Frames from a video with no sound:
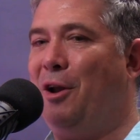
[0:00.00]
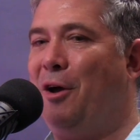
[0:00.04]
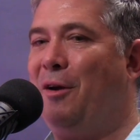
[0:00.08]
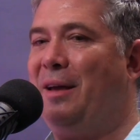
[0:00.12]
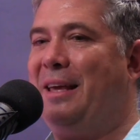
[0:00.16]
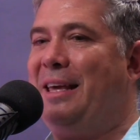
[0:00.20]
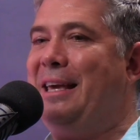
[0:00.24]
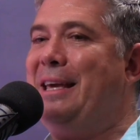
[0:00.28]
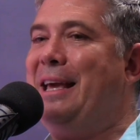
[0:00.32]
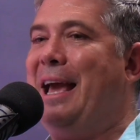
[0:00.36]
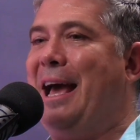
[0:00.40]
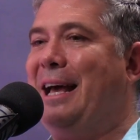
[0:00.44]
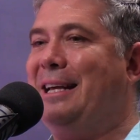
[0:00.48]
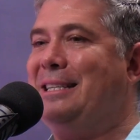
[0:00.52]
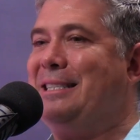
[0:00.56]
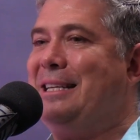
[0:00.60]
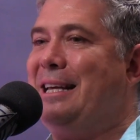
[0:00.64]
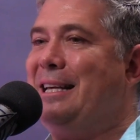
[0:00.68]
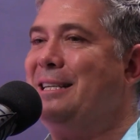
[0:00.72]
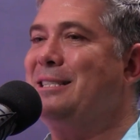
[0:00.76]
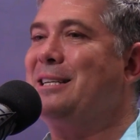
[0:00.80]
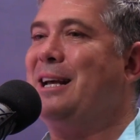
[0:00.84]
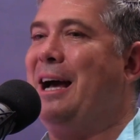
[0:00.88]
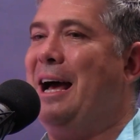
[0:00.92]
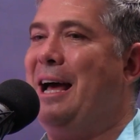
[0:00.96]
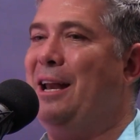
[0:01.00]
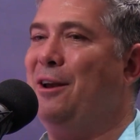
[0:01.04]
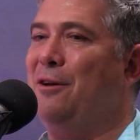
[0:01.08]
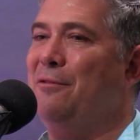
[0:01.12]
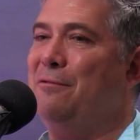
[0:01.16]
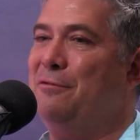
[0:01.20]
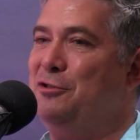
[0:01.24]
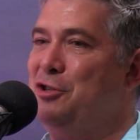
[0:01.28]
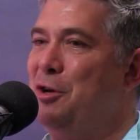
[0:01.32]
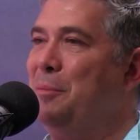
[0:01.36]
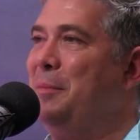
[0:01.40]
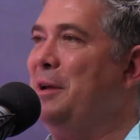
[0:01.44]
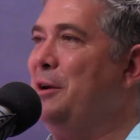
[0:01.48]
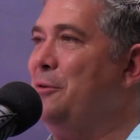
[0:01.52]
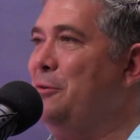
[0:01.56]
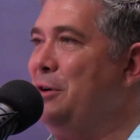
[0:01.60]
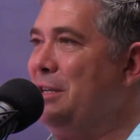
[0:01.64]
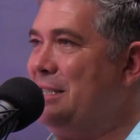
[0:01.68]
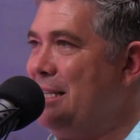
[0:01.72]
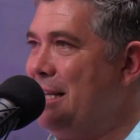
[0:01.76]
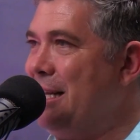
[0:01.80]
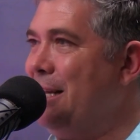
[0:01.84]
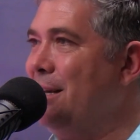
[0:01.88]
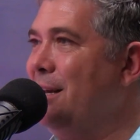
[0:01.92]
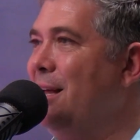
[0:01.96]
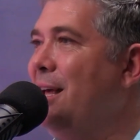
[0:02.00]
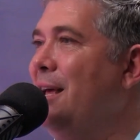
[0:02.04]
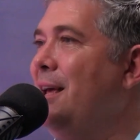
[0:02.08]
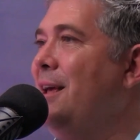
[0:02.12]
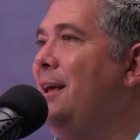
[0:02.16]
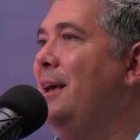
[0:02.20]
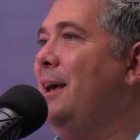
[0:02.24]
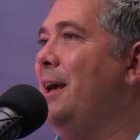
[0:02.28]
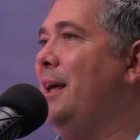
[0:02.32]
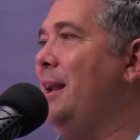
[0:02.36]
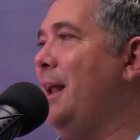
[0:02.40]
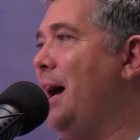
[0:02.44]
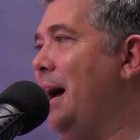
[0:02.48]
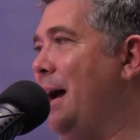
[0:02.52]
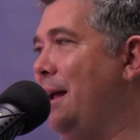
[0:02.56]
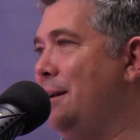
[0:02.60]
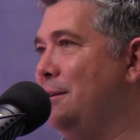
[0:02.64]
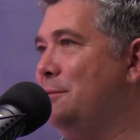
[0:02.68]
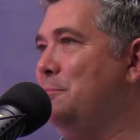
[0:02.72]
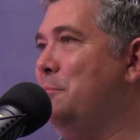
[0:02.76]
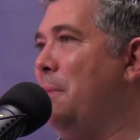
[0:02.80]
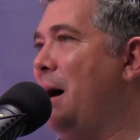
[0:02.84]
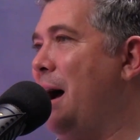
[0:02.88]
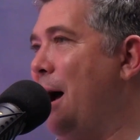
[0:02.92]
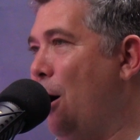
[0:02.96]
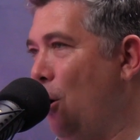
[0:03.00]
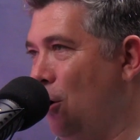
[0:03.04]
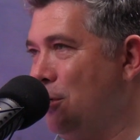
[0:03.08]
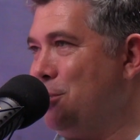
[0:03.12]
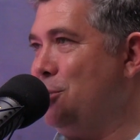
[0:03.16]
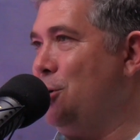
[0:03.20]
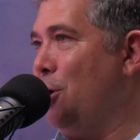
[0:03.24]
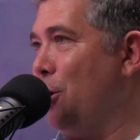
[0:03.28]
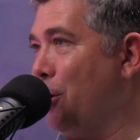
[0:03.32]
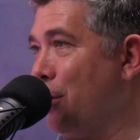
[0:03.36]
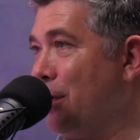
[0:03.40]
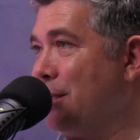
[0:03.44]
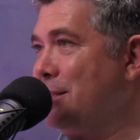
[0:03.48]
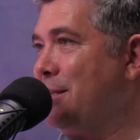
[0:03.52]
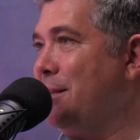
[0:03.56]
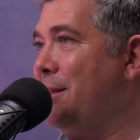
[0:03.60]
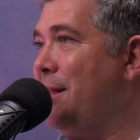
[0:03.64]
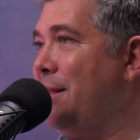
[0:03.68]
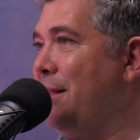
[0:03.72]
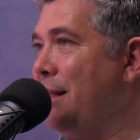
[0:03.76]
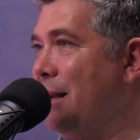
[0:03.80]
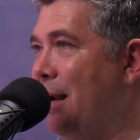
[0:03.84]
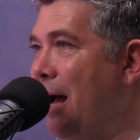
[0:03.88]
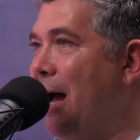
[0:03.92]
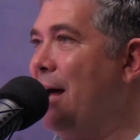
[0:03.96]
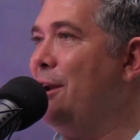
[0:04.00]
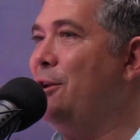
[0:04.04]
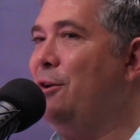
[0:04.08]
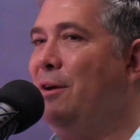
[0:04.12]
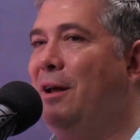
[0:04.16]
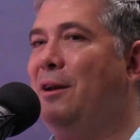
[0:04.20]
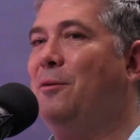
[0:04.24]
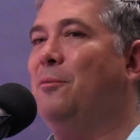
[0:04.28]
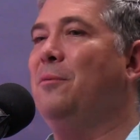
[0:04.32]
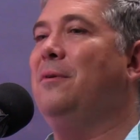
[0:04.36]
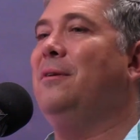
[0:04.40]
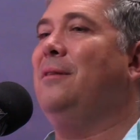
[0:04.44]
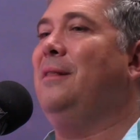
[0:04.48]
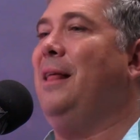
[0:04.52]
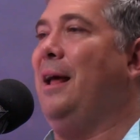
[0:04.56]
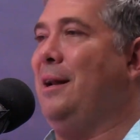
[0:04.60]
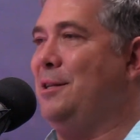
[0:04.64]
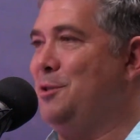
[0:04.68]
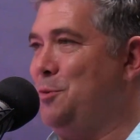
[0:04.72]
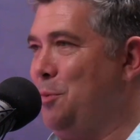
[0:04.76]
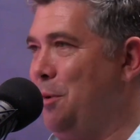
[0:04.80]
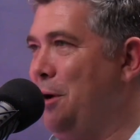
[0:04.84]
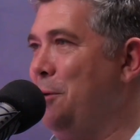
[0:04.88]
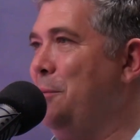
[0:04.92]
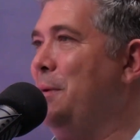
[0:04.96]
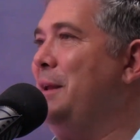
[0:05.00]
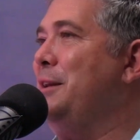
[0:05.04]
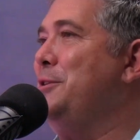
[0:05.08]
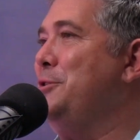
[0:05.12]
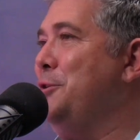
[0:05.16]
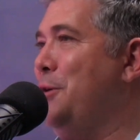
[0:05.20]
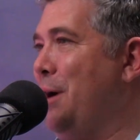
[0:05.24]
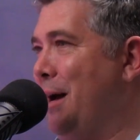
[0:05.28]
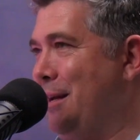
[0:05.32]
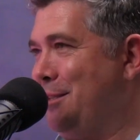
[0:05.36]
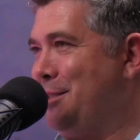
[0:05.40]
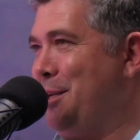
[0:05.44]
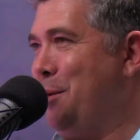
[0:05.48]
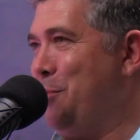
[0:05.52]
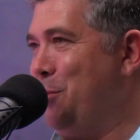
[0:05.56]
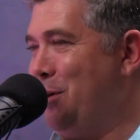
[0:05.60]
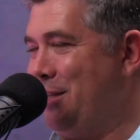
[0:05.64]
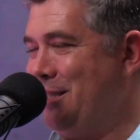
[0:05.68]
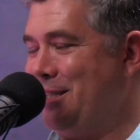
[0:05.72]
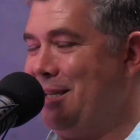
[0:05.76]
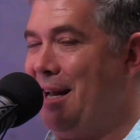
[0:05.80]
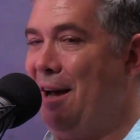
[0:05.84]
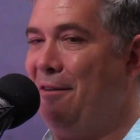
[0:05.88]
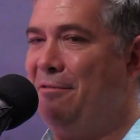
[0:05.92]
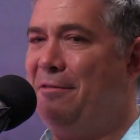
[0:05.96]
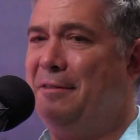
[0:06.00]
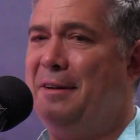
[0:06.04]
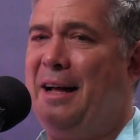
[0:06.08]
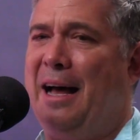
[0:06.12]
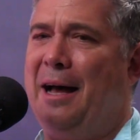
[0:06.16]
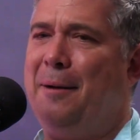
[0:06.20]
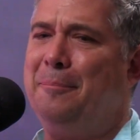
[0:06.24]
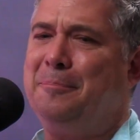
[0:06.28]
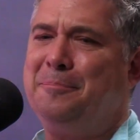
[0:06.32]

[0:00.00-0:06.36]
he has his kind of gymming routine, and my hot yoga is the thing that I do, and that's where we do our separate stuff.